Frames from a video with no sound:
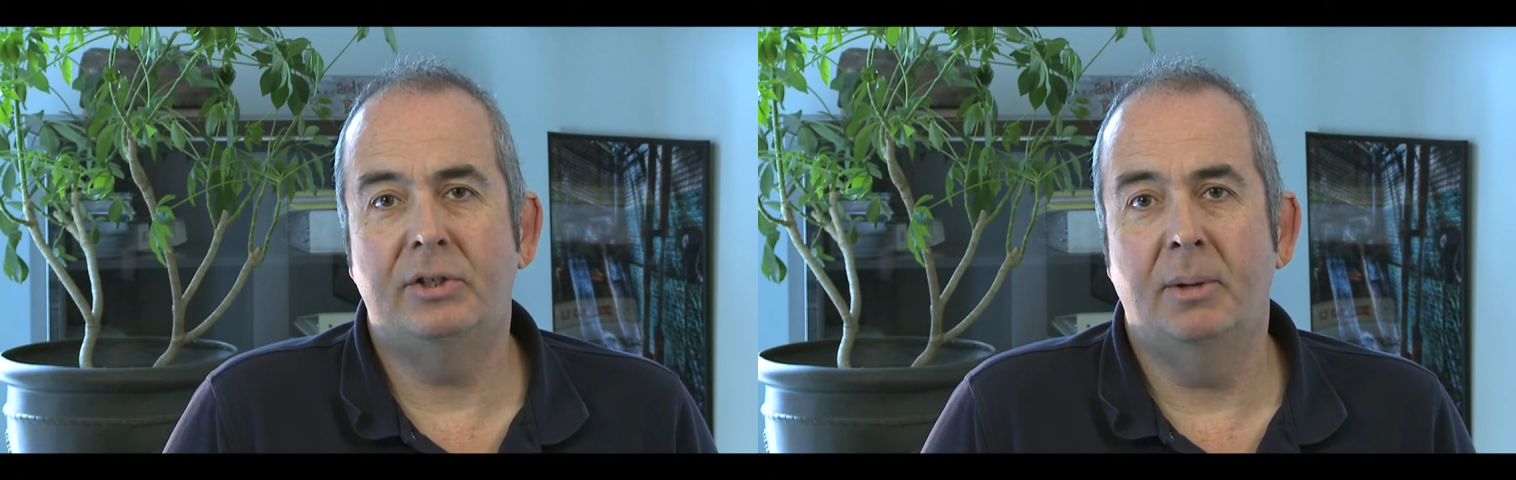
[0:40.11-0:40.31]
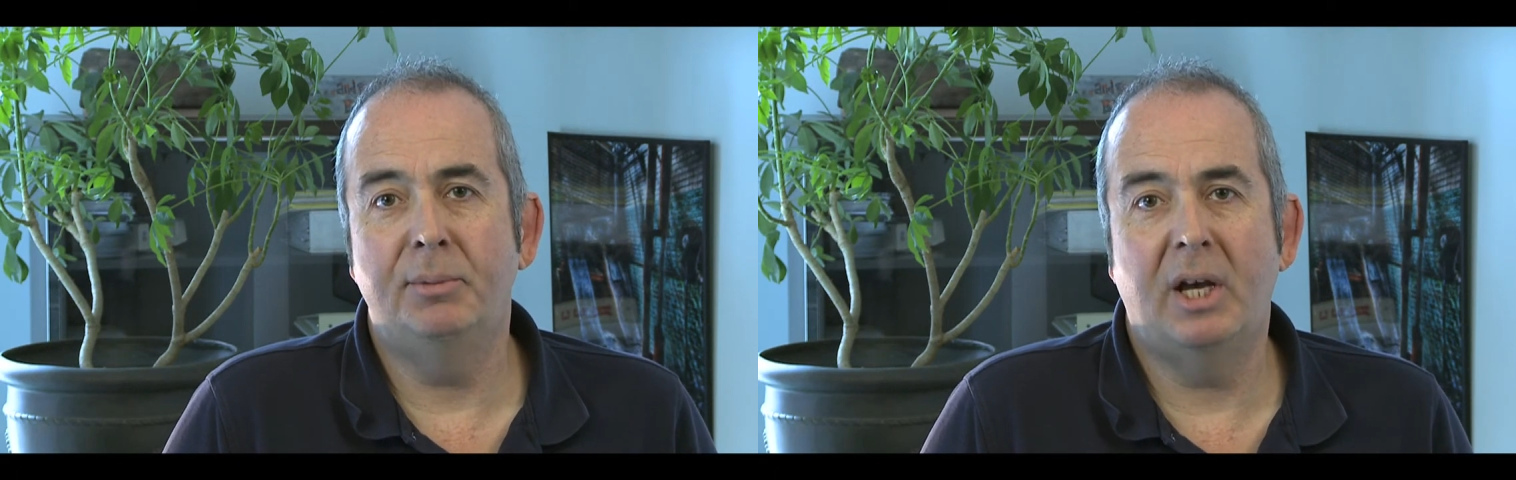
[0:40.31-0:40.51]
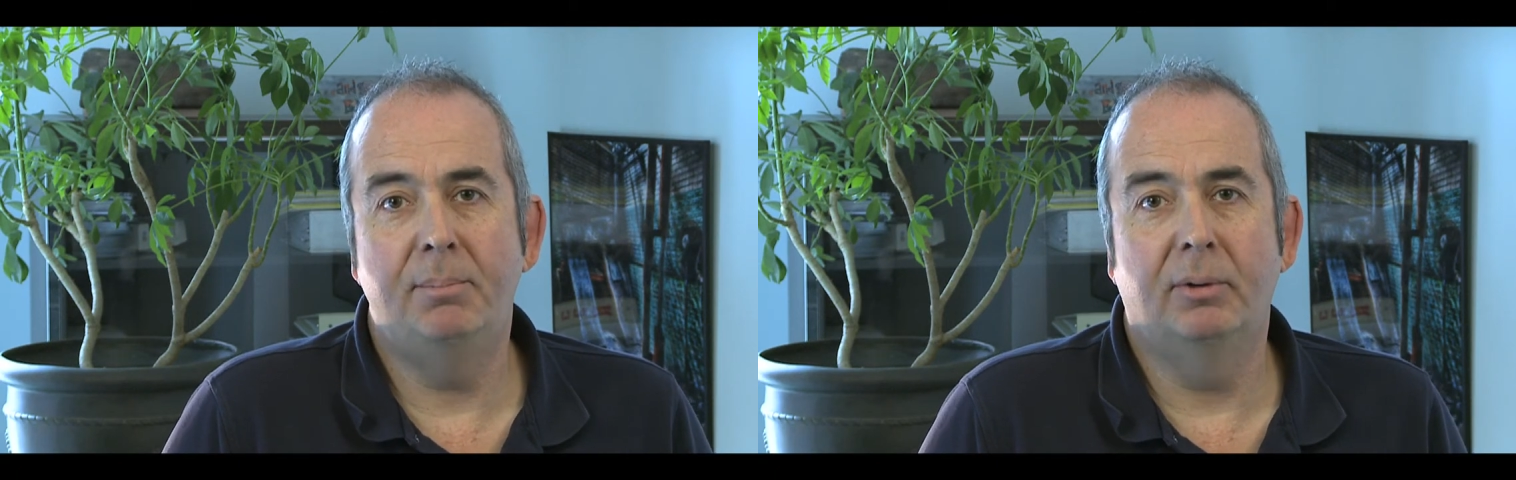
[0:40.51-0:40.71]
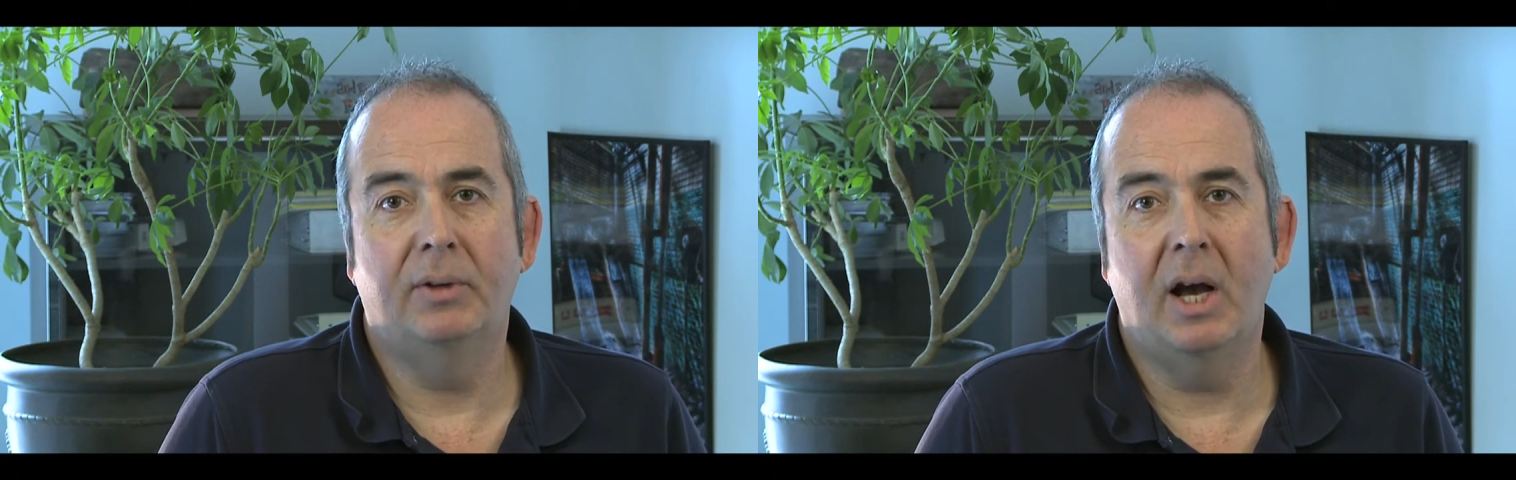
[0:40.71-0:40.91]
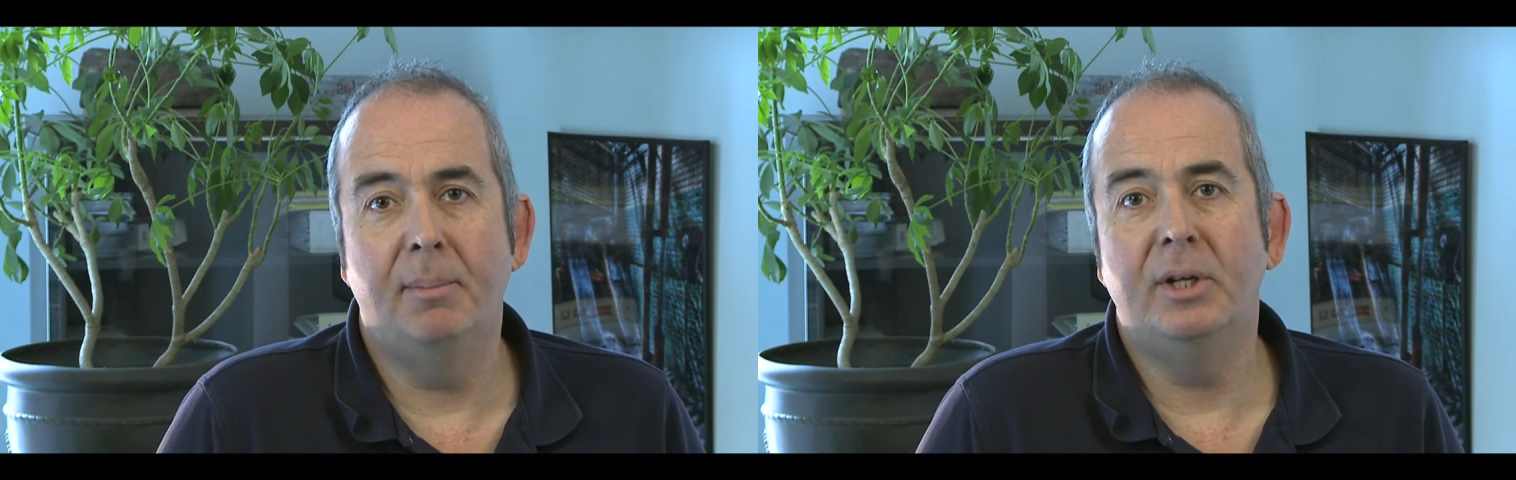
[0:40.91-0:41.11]
some type of
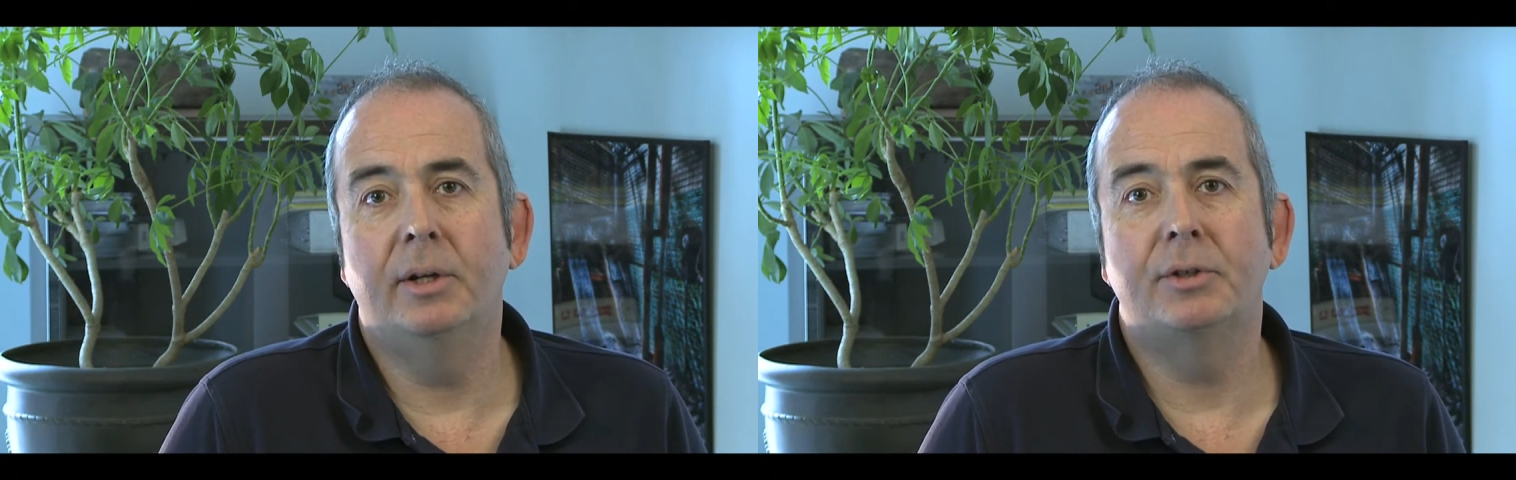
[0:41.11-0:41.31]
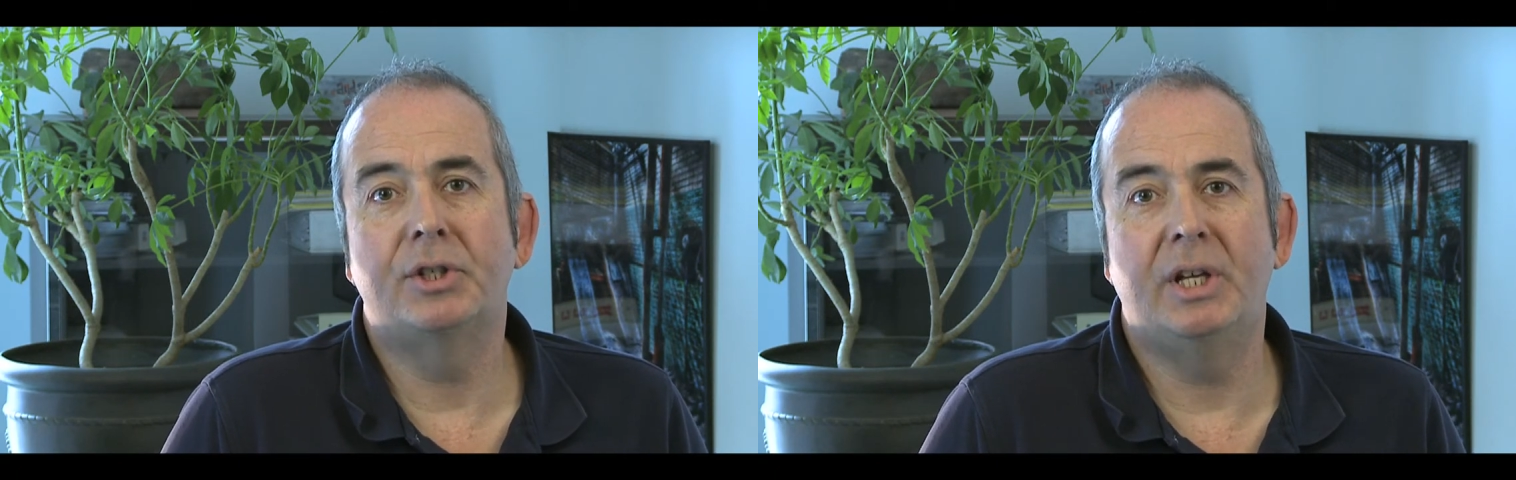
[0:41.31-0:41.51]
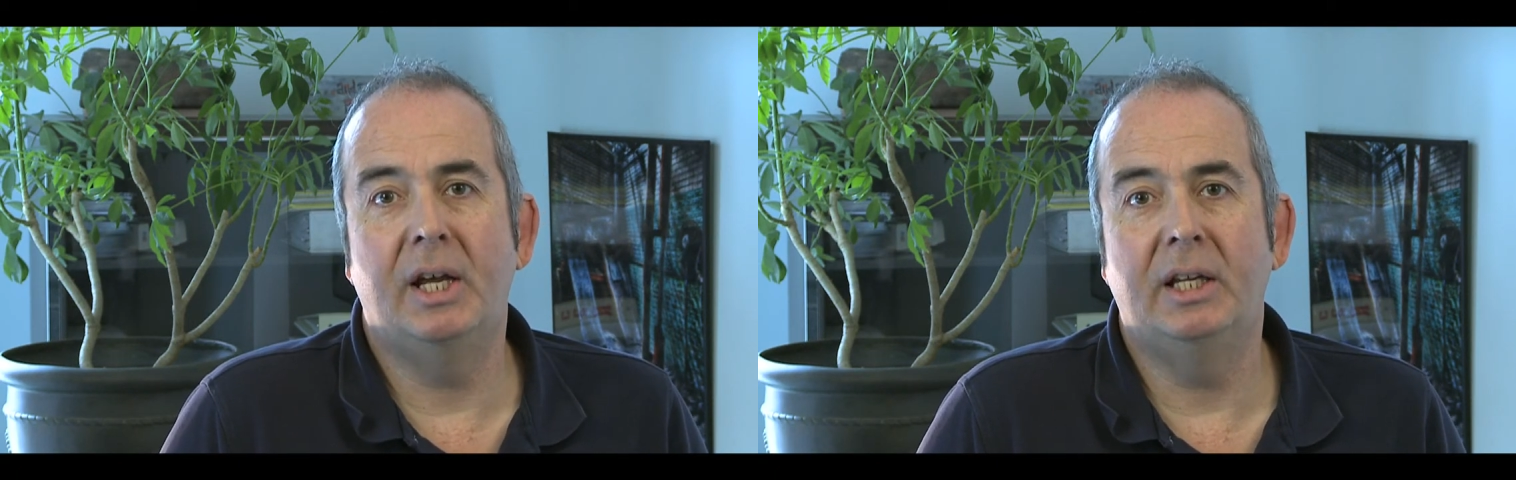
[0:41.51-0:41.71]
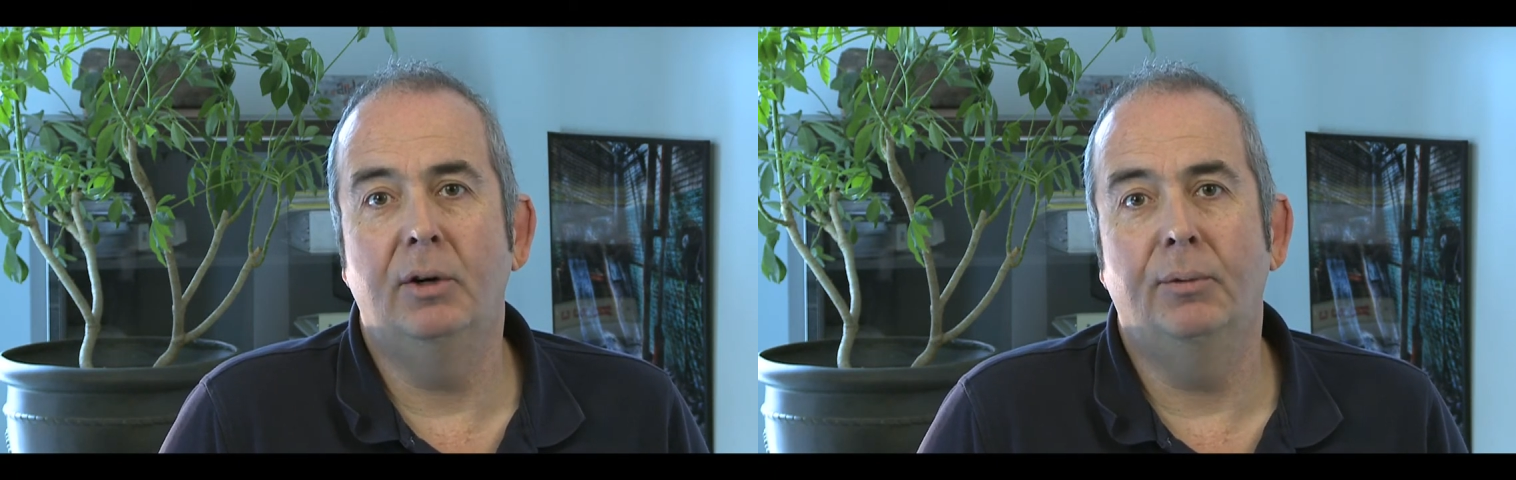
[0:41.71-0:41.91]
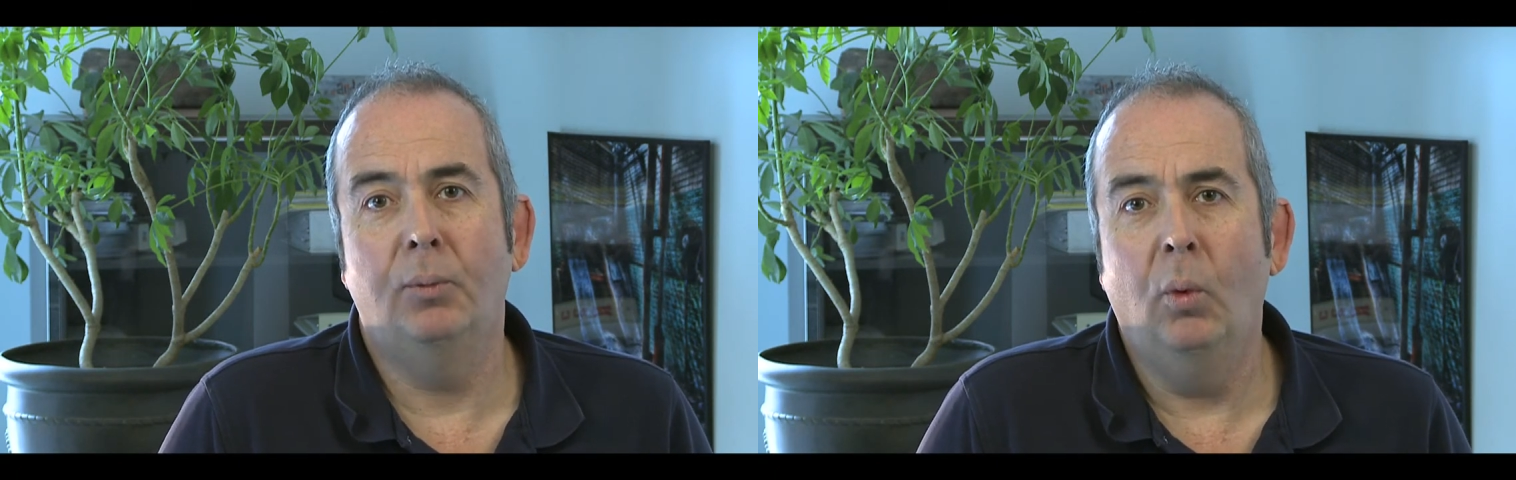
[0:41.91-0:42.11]
common understanding
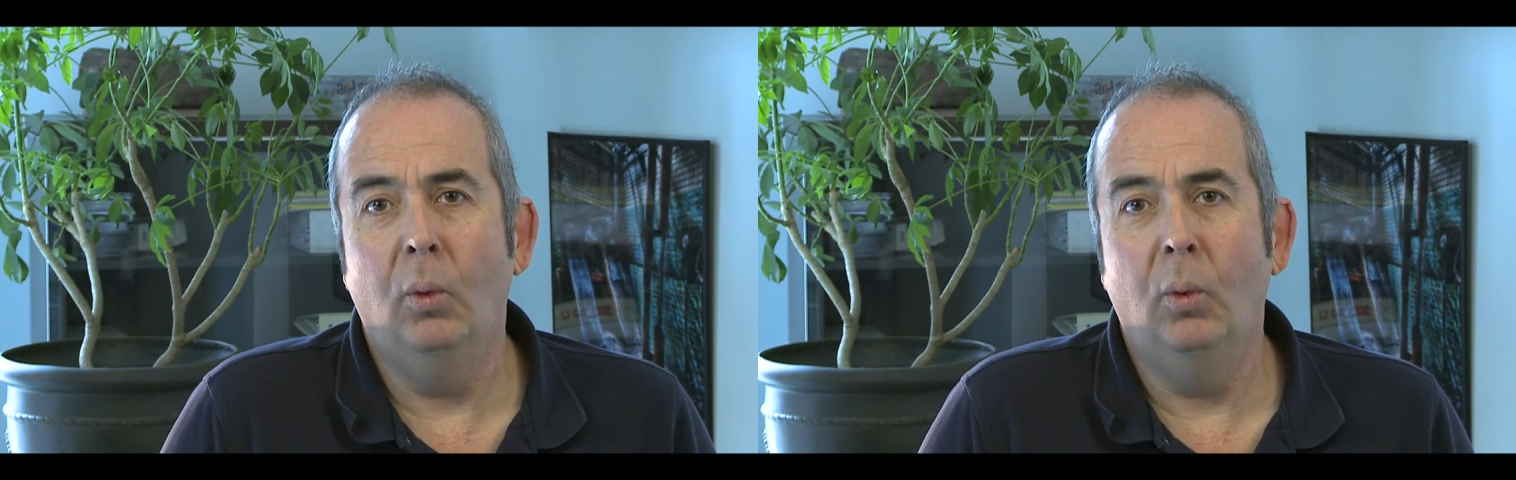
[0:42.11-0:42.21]
of